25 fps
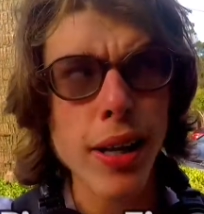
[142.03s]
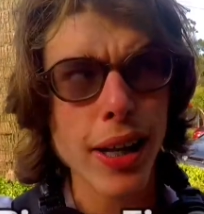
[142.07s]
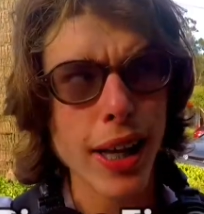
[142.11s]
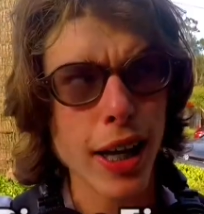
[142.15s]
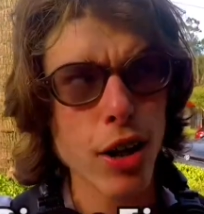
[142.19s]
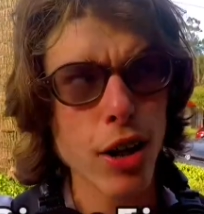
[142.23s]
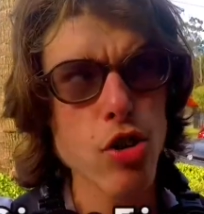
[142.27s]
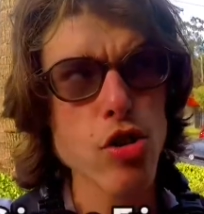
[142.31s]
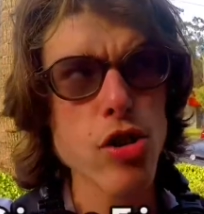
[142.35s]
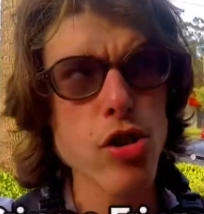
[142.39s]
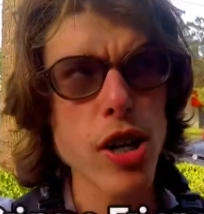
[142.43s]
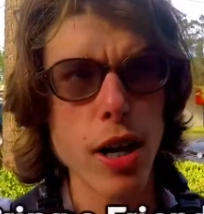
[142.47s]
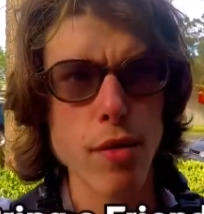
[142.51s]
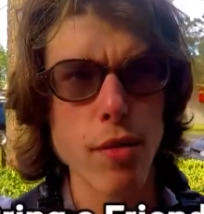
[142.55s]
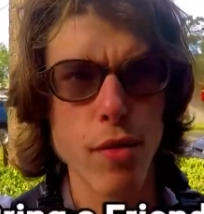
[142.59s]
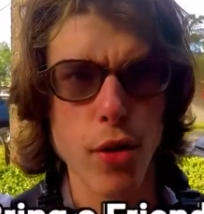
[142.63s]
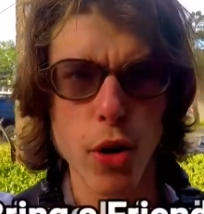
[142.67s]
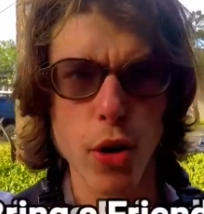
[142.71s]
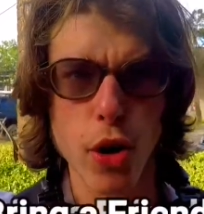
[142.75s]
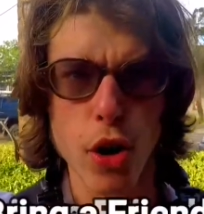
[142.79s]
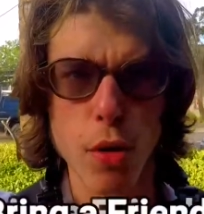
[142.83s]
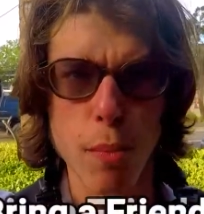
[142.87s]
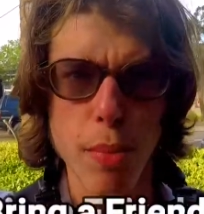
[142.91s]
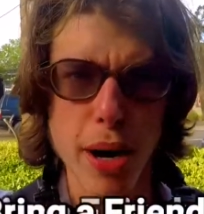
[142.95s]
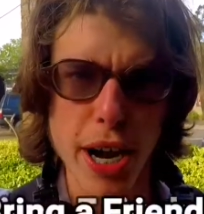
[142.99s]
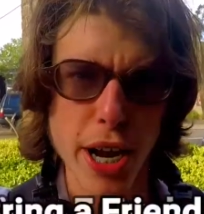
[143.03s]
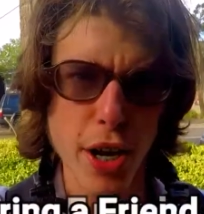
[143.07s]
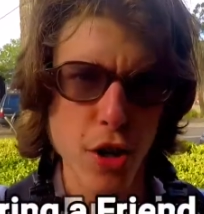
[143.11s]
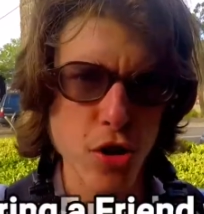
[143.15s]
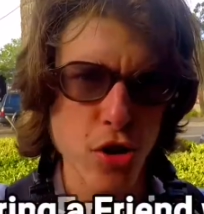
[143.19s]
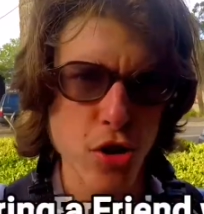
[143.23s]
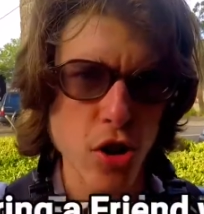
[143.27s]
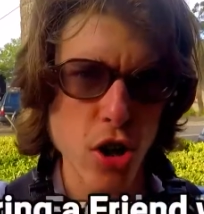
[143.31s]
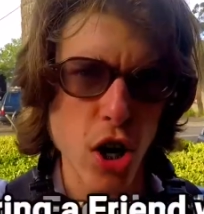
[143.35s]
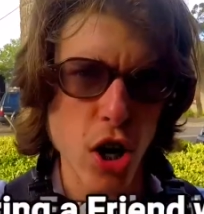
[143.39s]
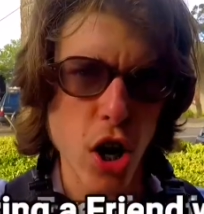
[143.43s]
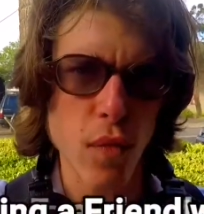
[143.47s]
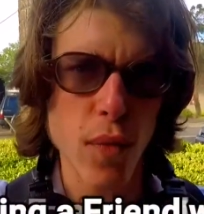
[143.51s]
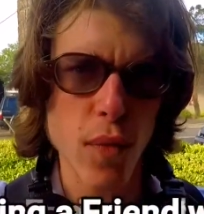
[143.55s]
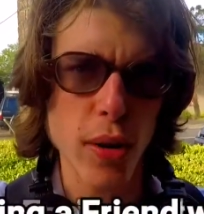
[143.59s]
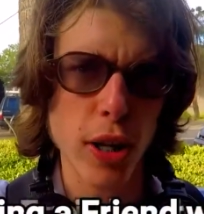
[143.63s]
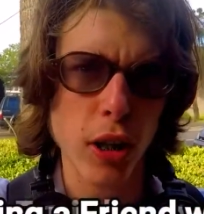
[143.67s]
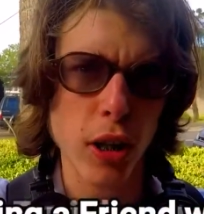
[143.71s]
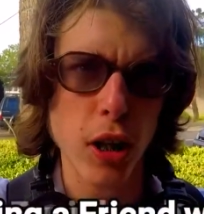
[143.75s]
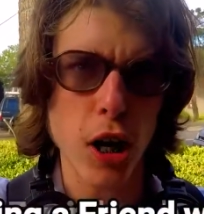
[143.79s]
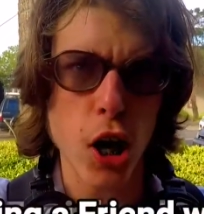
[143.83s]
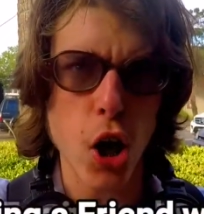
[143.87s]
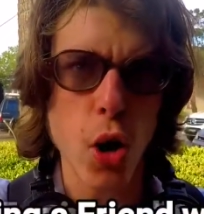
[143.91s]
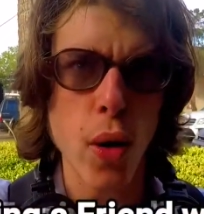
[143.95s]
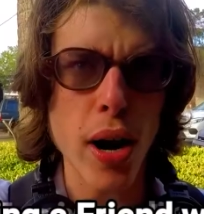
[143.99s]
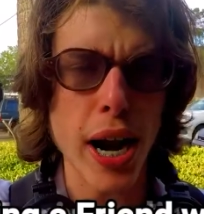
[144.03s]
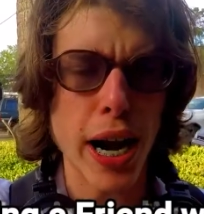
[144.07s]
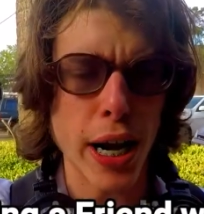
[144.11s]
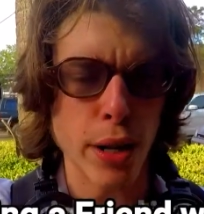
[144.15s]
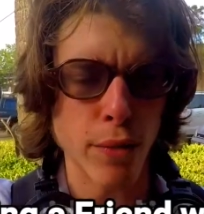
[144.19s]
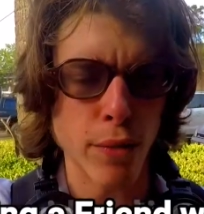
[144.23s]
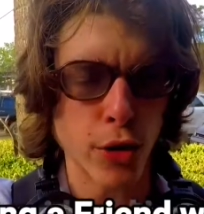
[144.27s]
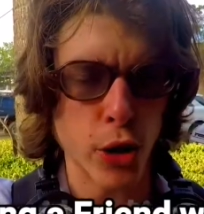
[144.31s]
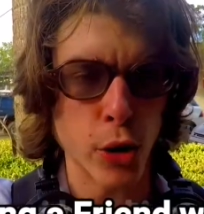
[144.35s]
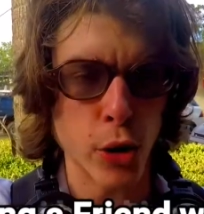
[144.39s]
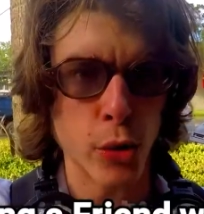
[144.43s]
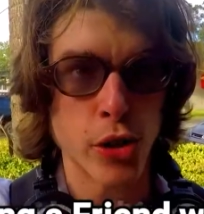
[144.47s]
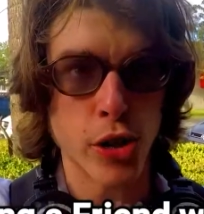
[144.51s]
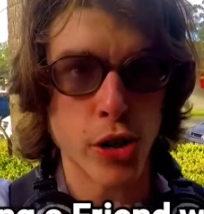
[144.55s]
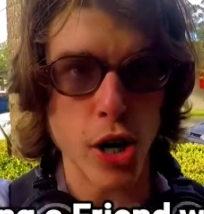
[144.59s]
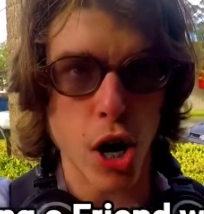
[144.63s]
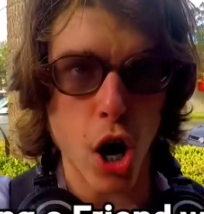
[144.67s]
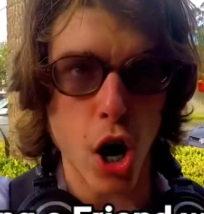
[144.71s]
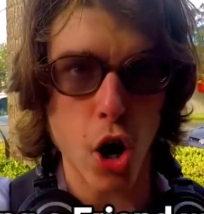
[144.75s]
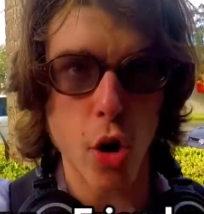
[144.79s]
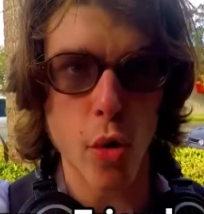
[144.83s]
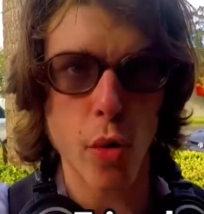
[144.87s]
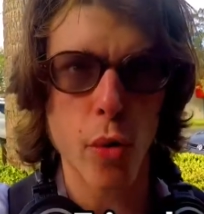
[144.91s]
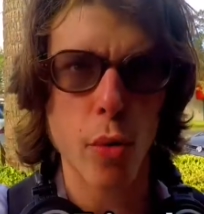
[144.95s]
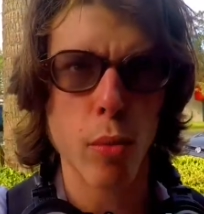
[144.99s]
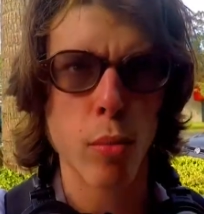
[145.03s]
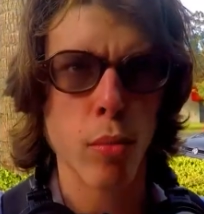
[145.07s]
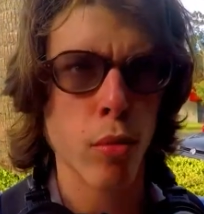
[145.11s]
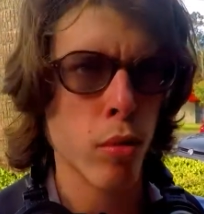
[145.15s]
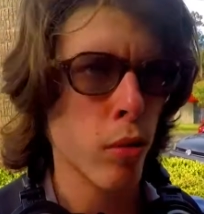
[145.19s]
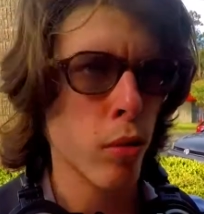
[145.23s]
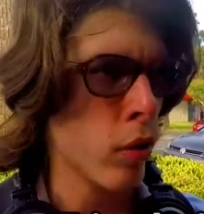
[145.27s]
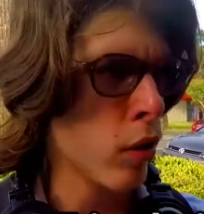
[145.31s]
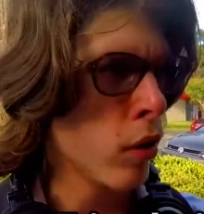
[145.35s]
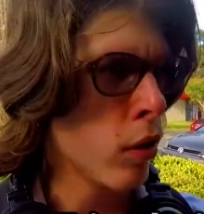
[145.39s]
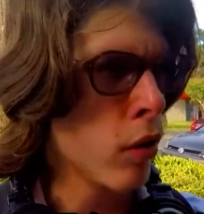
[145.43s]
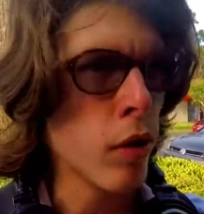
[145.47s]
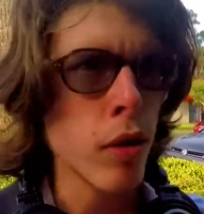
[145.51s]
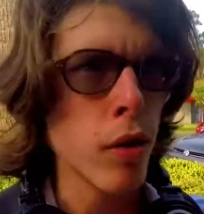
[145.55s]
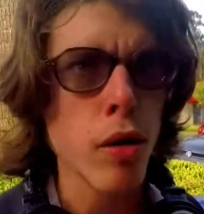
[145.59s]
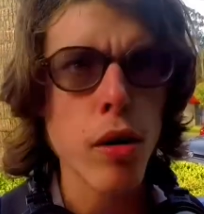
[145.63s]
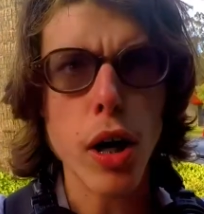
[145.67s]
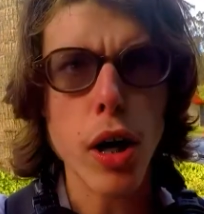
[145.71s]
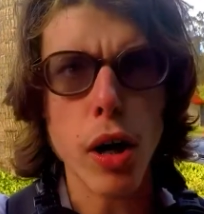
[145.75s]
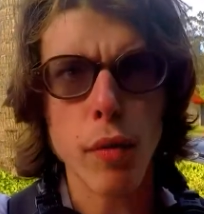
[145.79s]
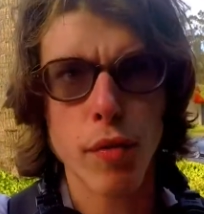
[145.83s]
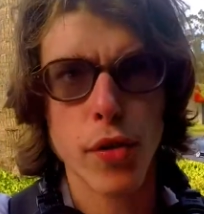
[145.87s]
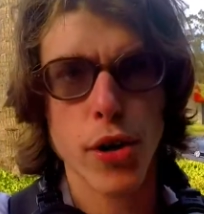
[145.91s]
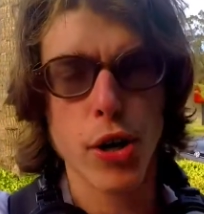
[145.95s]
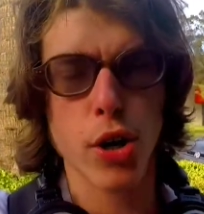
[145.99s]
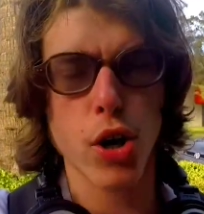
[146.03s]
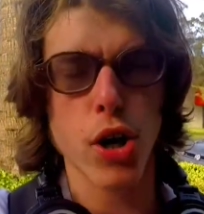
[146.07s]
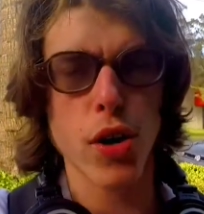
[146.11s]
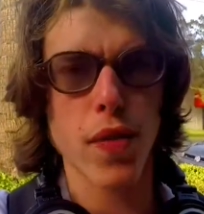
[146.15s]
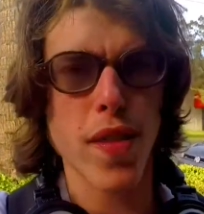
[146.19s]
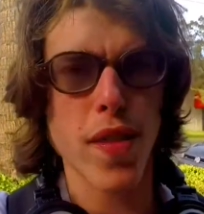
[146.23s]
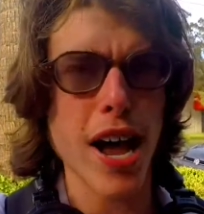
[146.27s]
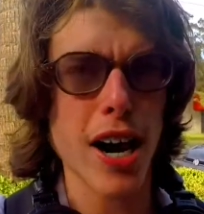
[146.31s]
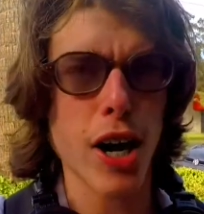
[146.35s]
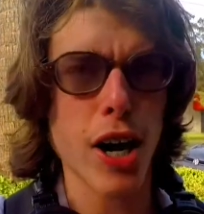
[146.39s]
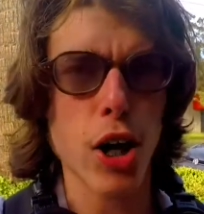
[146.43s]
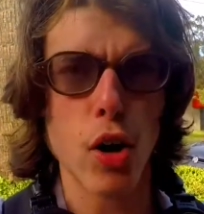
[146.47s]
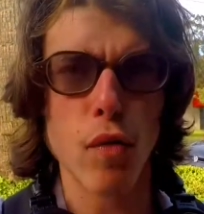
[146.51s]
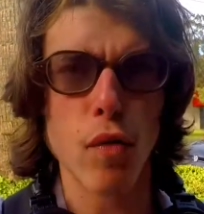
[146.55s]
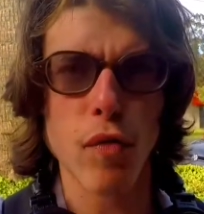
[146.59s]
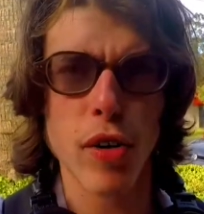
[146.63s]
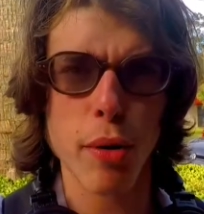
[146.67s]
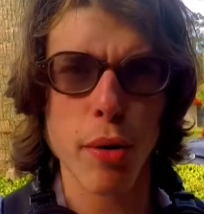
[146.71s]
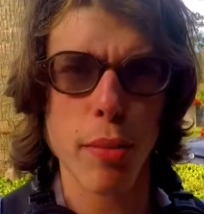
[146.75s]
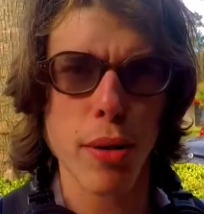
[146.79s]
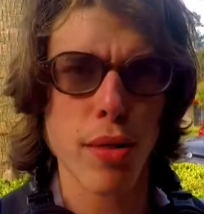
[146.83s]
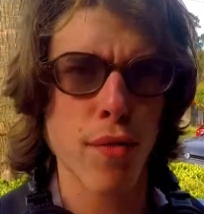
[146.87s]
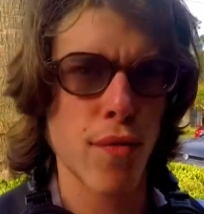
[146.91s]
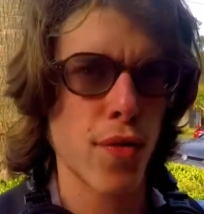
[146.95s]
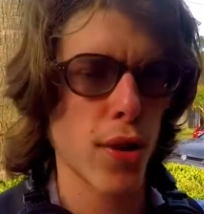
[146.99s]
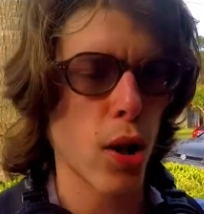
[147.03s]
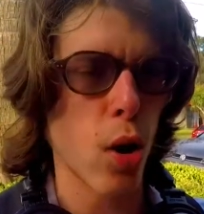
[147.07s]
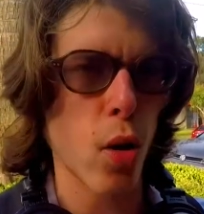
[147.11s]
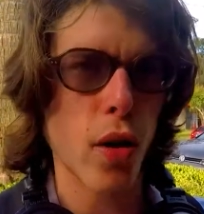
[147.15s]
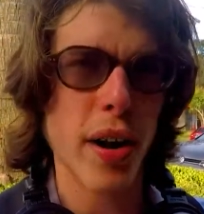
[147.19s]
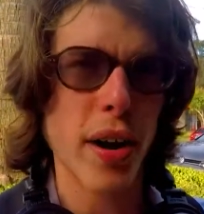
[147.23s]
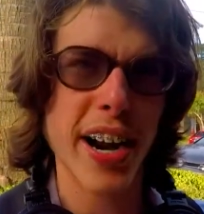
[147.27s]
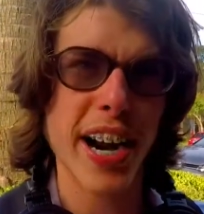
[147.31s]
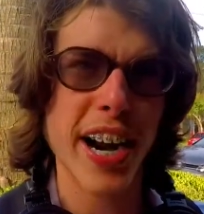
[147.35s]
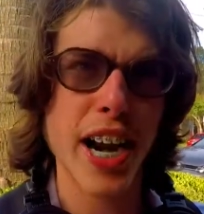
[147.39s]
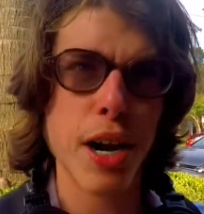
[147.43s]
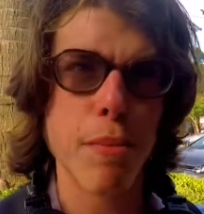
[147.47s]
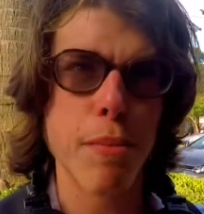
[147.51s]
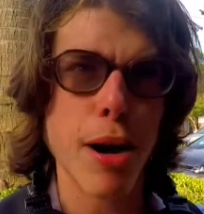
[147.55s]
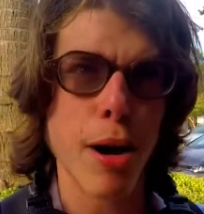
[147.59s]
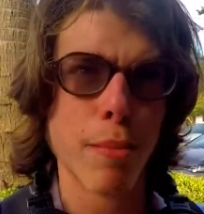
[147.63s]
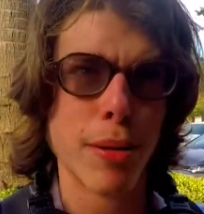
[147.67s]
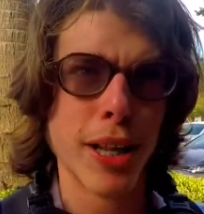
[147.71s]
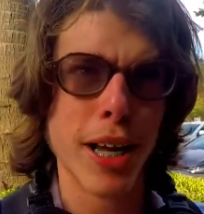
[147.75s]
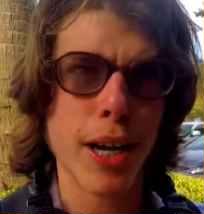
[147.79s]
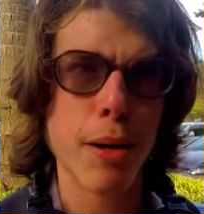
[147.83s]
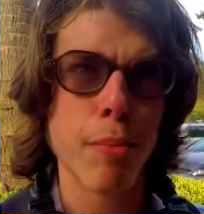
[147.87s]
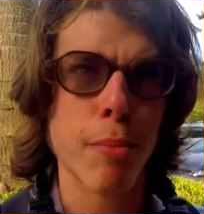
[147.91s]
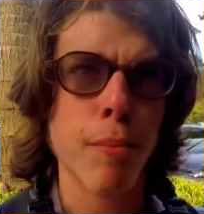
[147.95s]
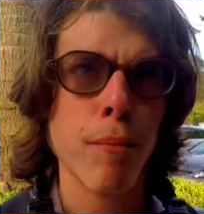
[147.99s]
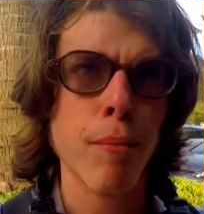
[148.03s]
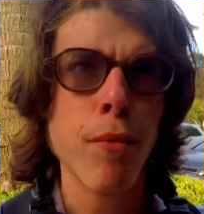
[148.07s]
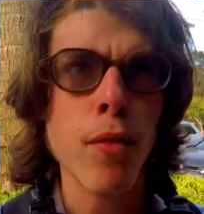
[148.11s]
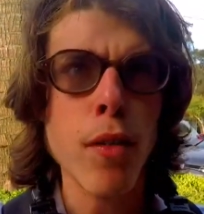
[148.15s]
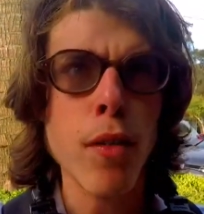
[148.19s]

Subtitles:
Let's just say if you're by yourself alone, and if you're not that confident with vlogging in public,